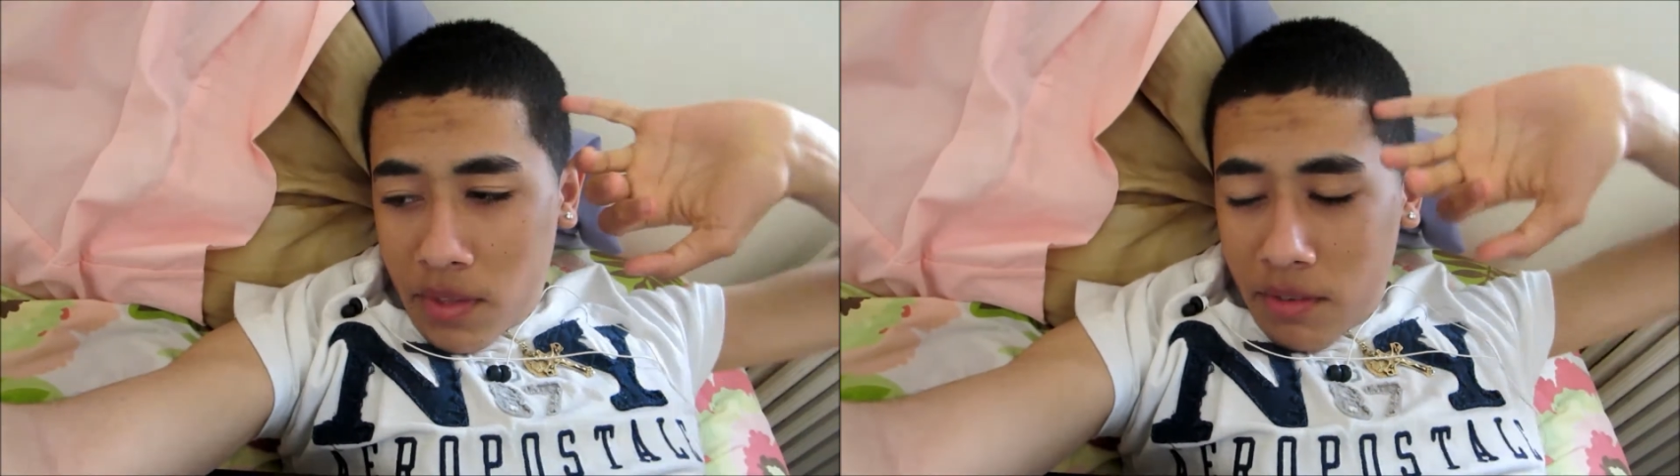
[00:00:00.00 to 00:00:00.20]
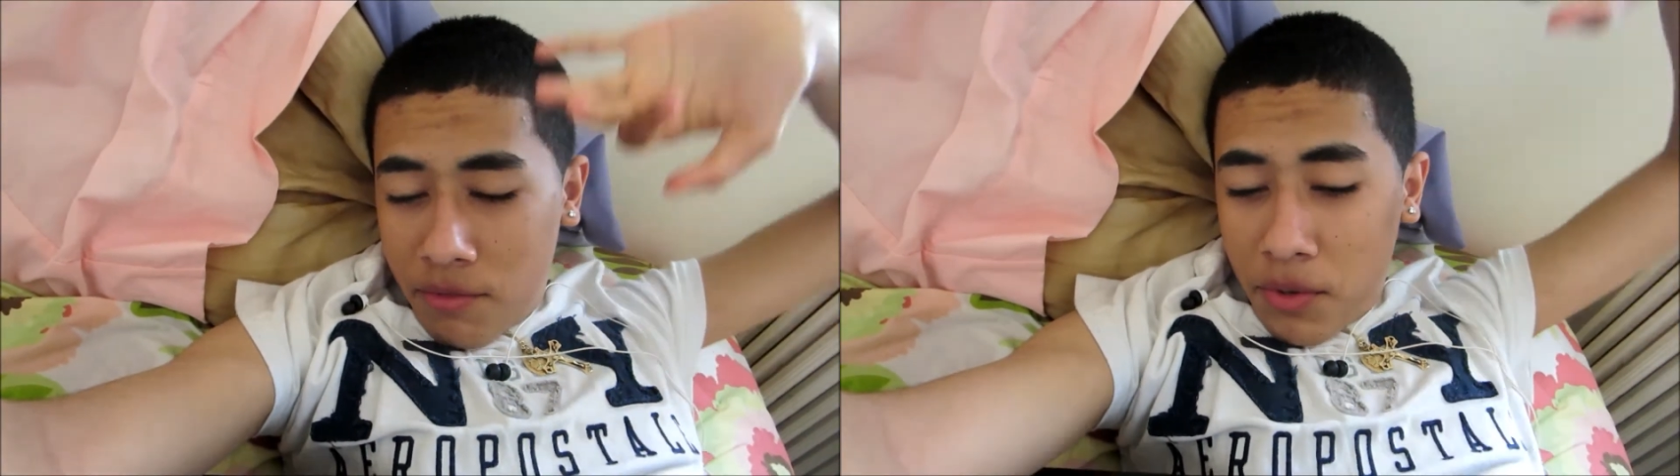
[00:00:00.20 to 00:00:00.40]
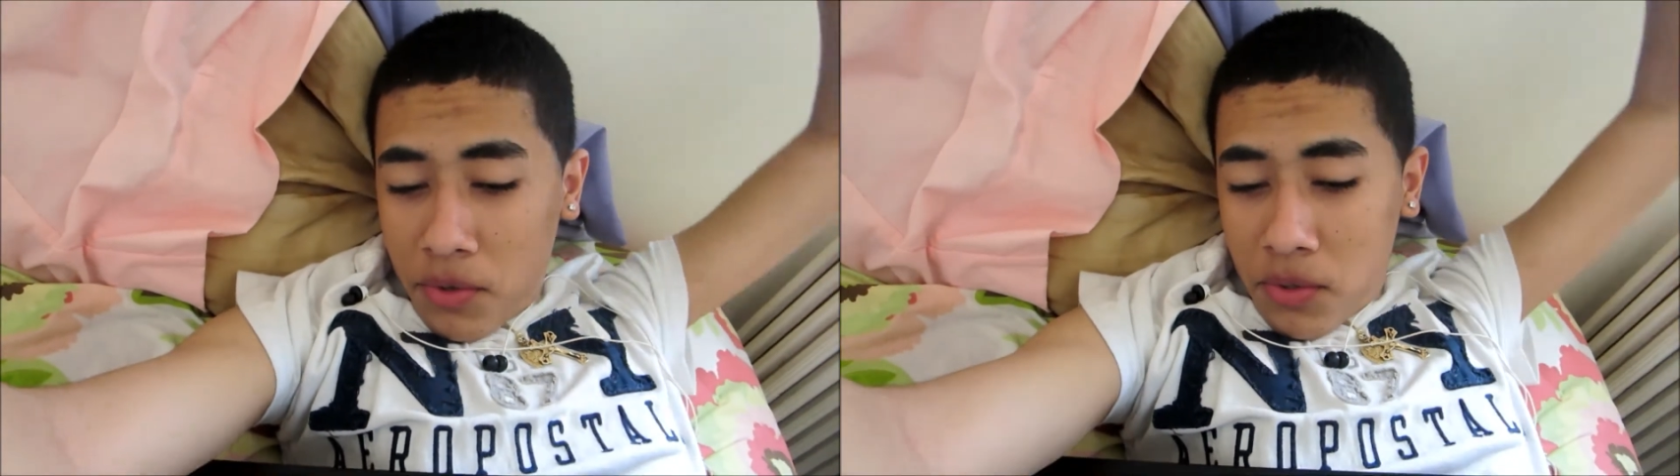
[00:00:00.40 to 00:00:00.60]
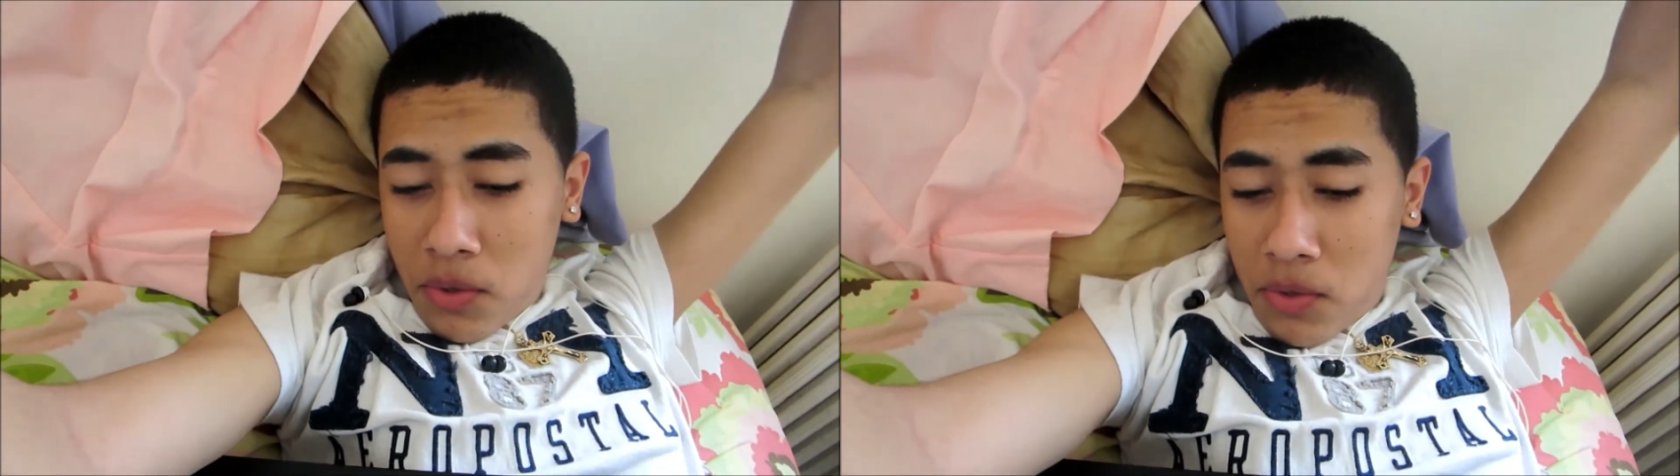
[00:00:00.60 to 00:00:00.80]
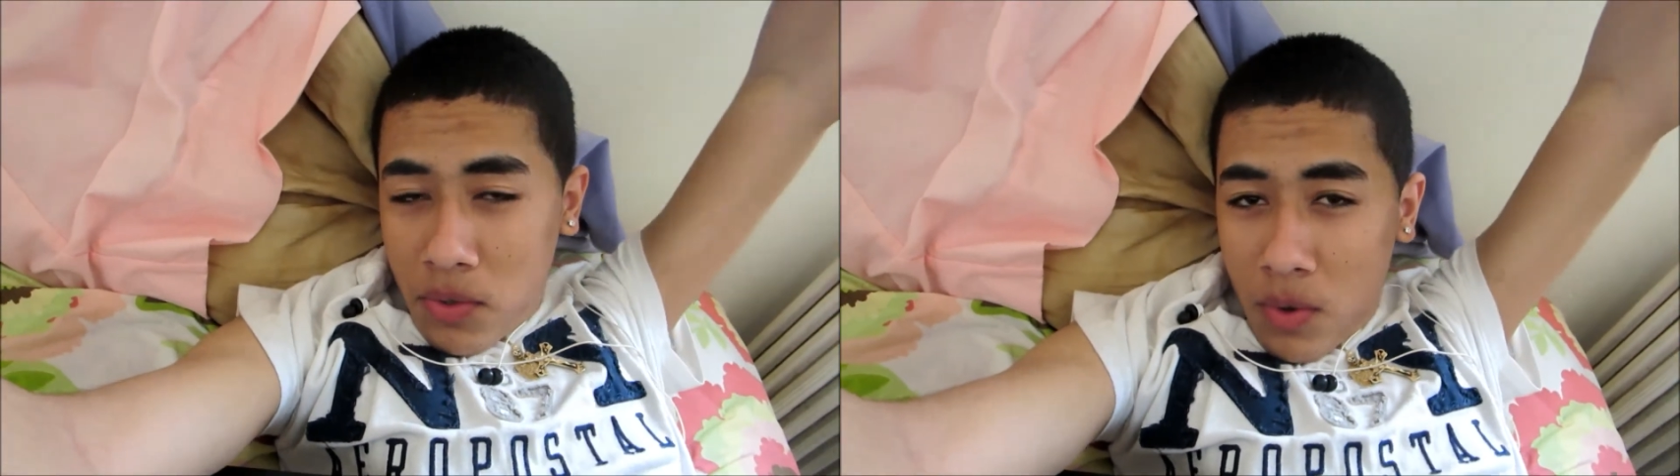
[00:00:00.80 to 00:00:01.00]
I feel so
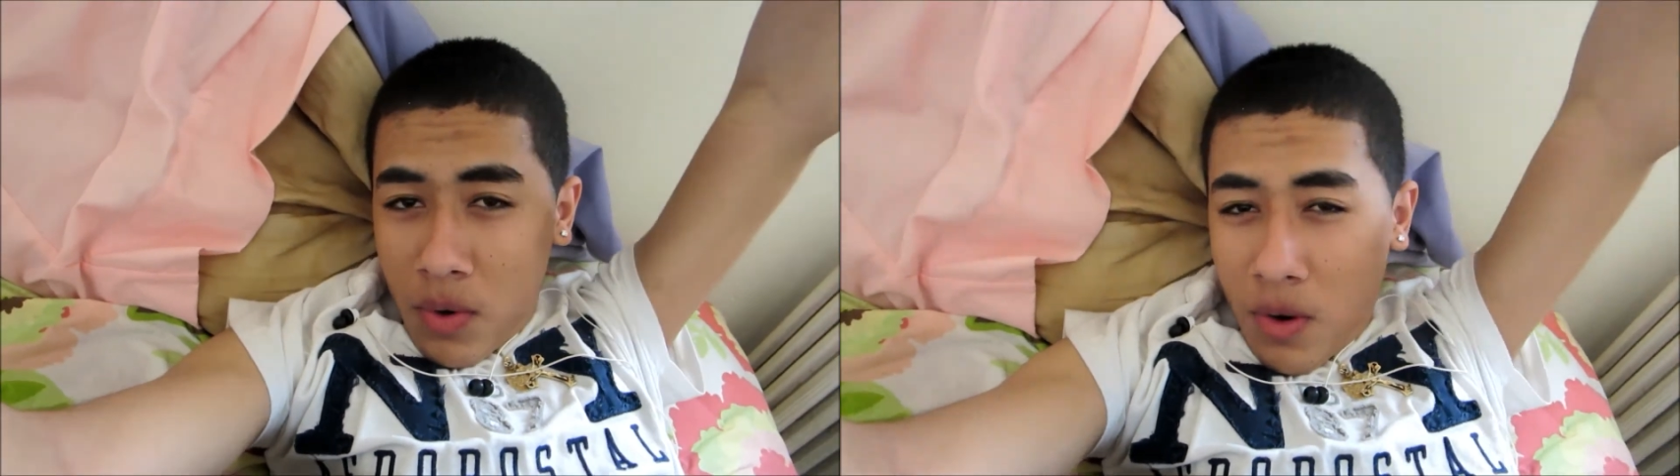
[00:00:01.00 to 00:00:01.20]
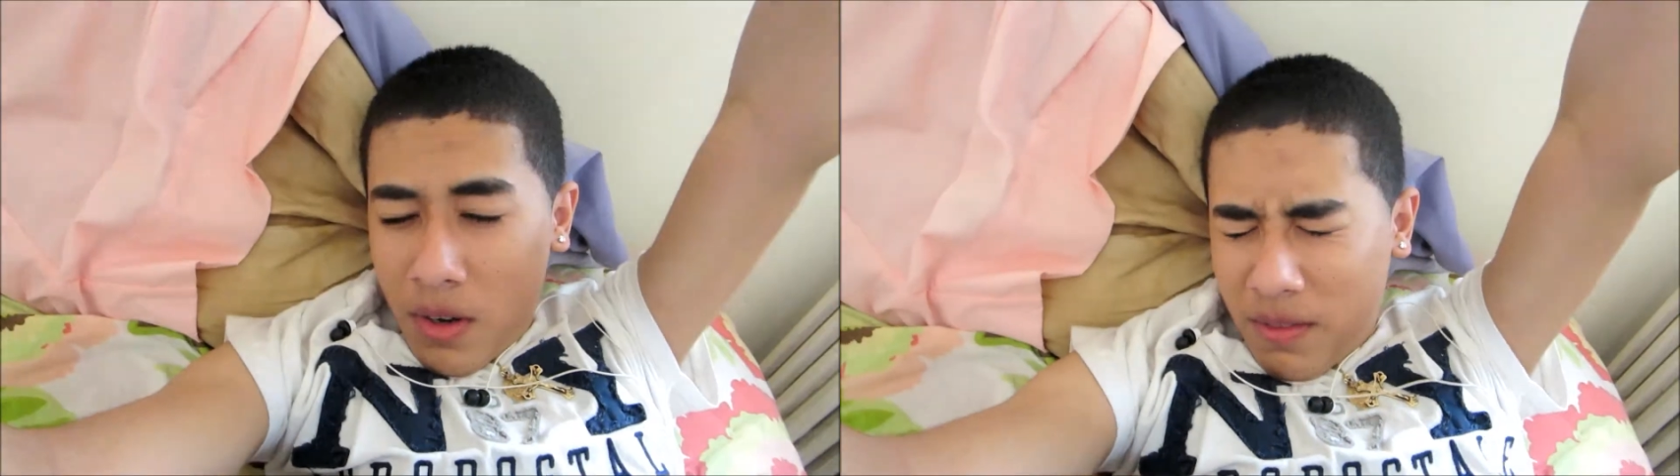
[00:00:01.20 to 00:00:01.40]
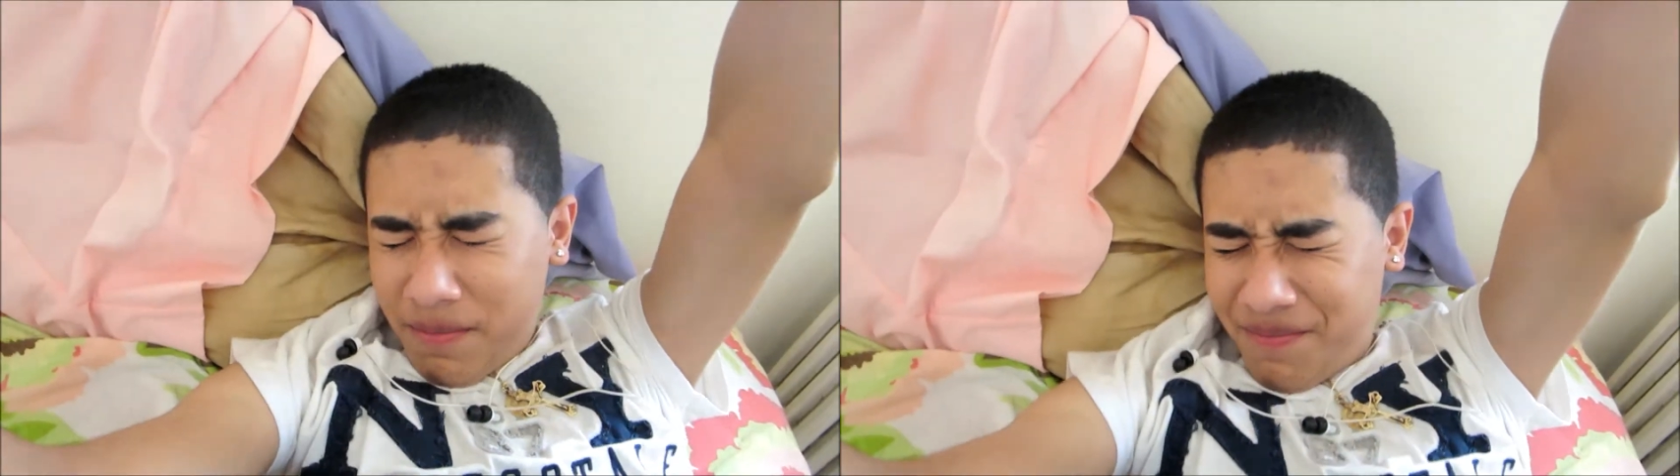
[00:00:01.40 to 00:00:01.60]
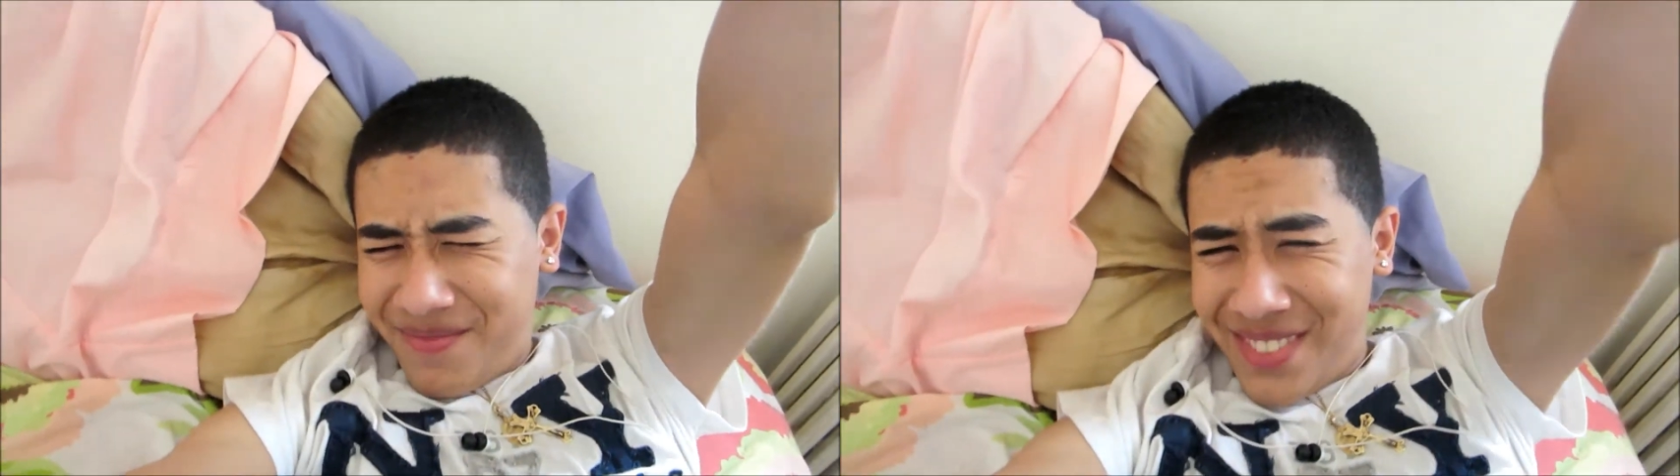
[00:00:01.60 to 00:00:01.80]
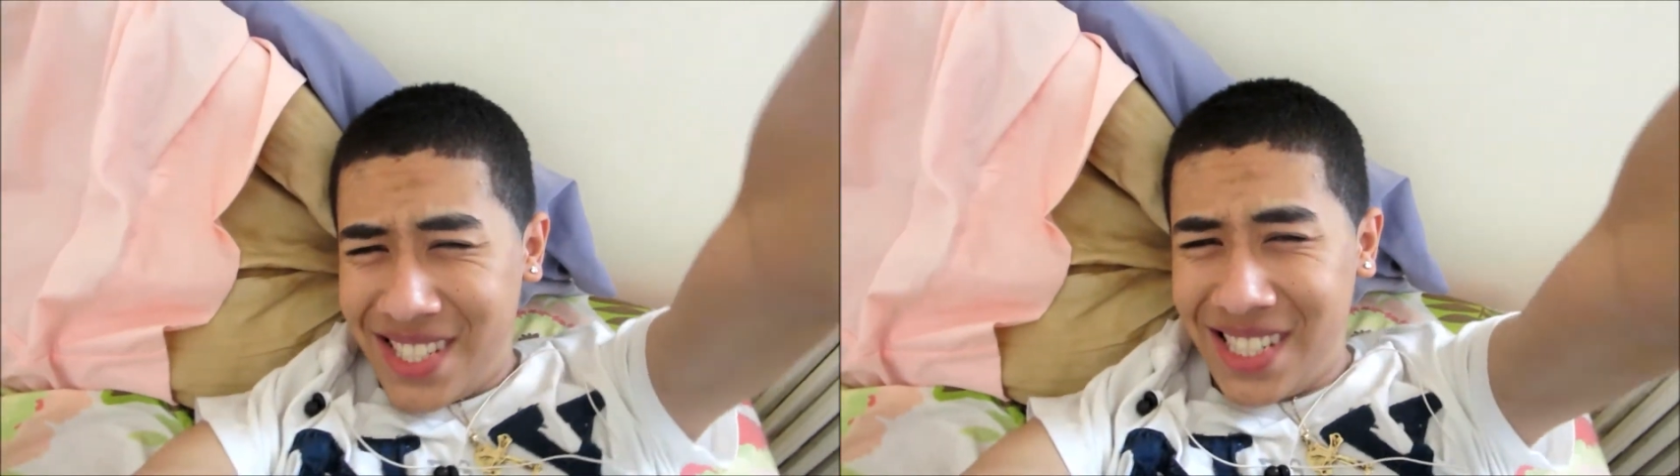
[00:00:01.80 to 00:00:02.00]
sore
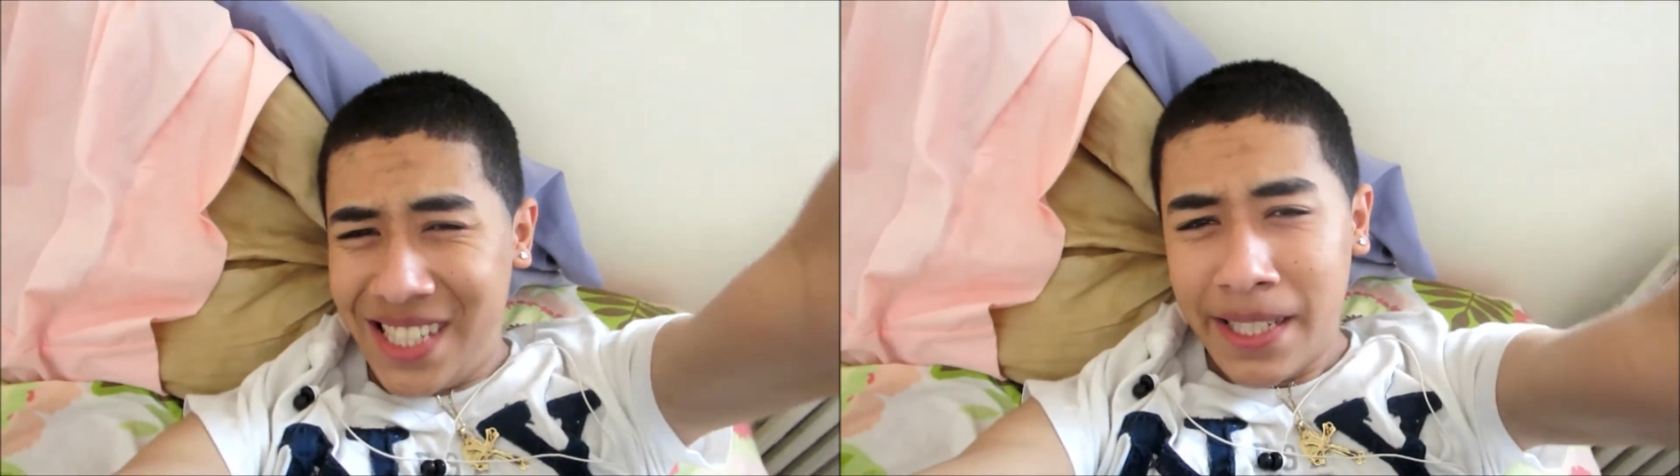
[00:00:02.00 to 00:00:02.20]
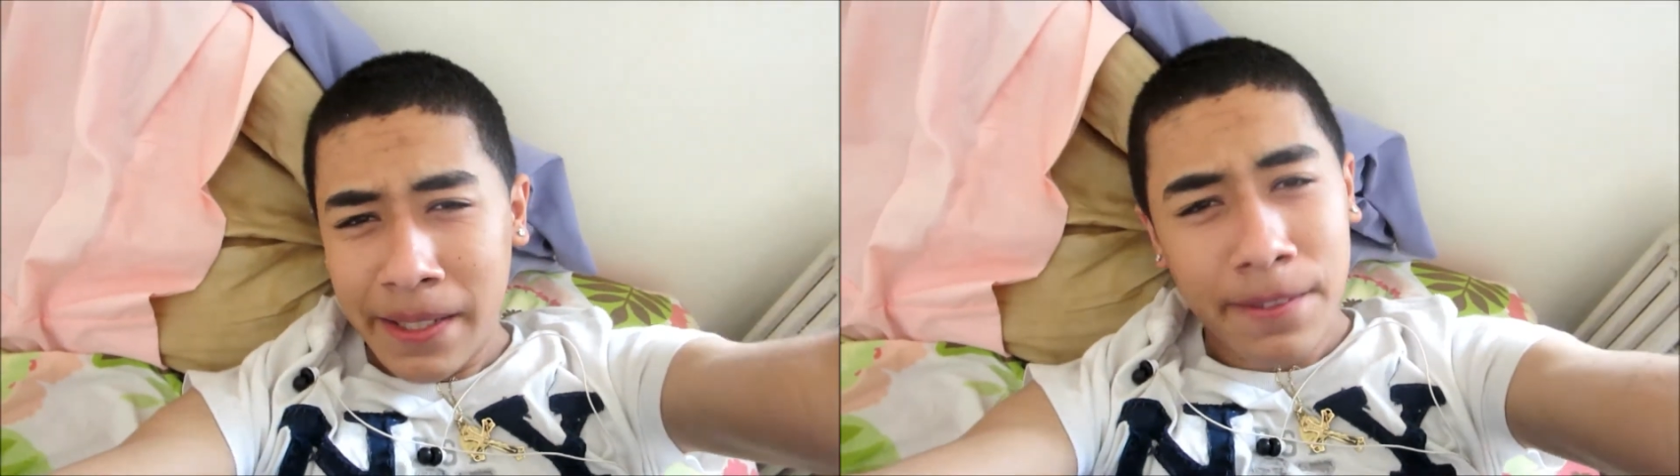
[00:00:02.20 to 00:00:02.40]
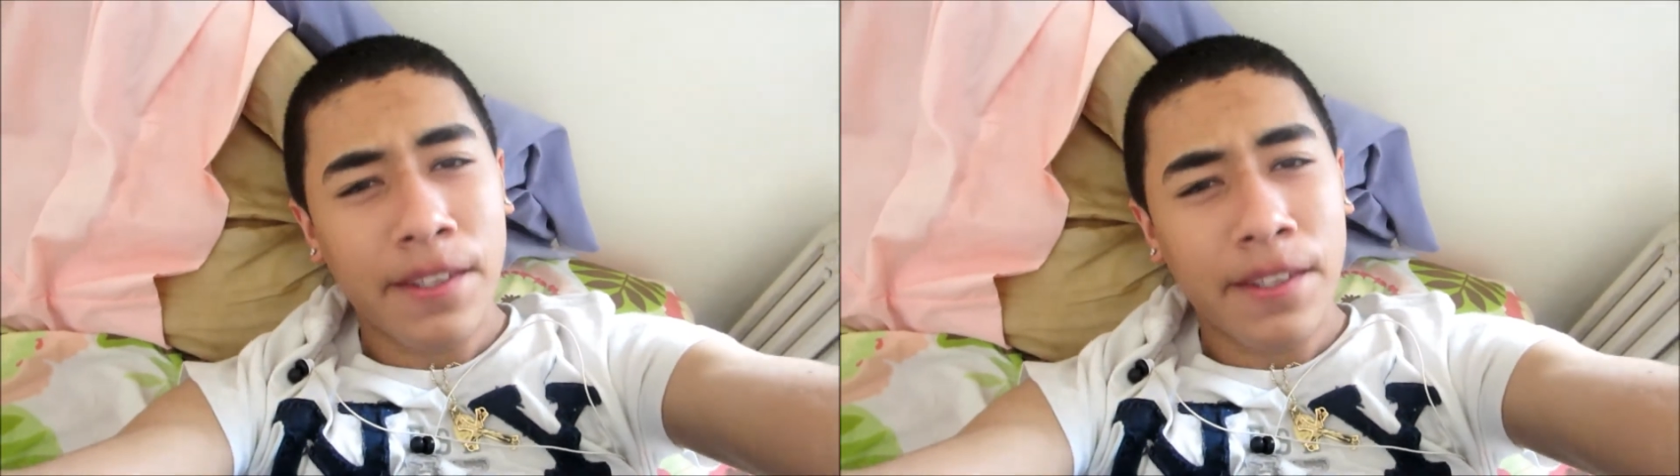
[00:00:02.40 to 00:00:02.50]
and